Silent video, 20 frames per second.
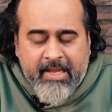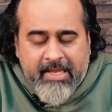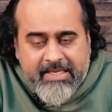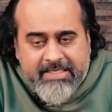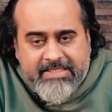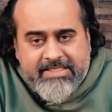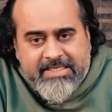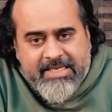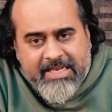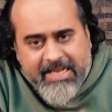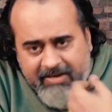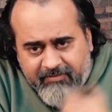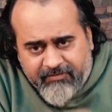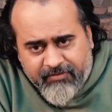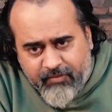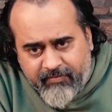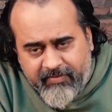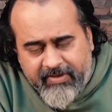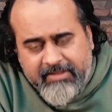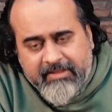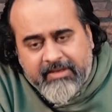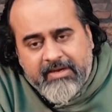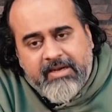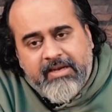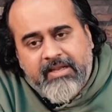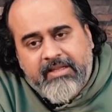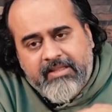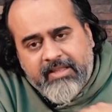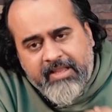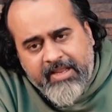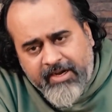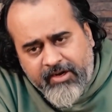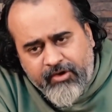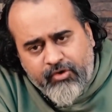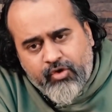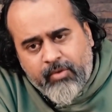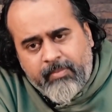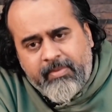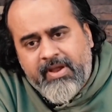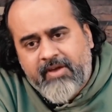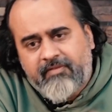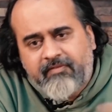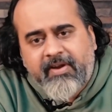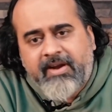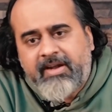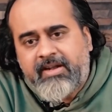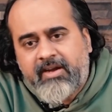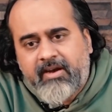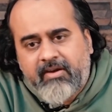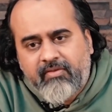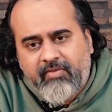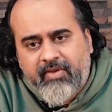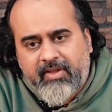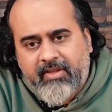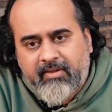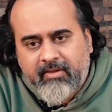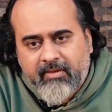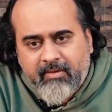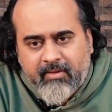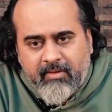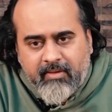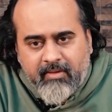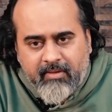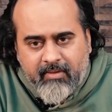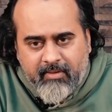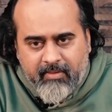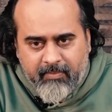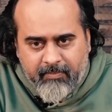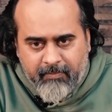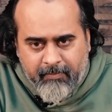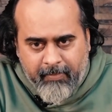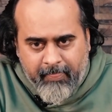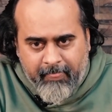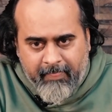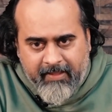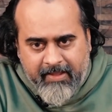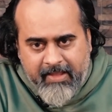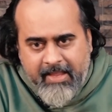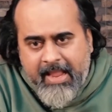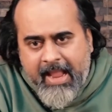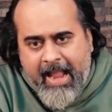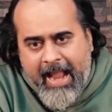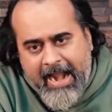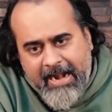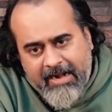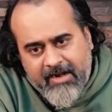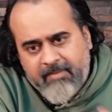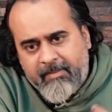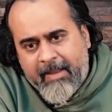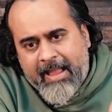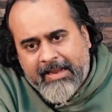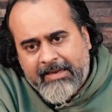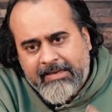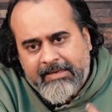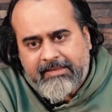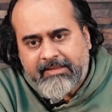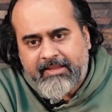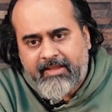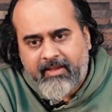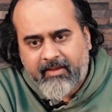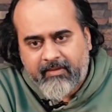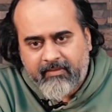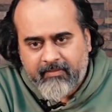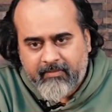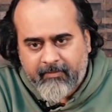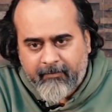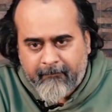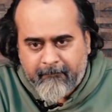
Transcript: is left with nothing to be affected with. He held back nothing.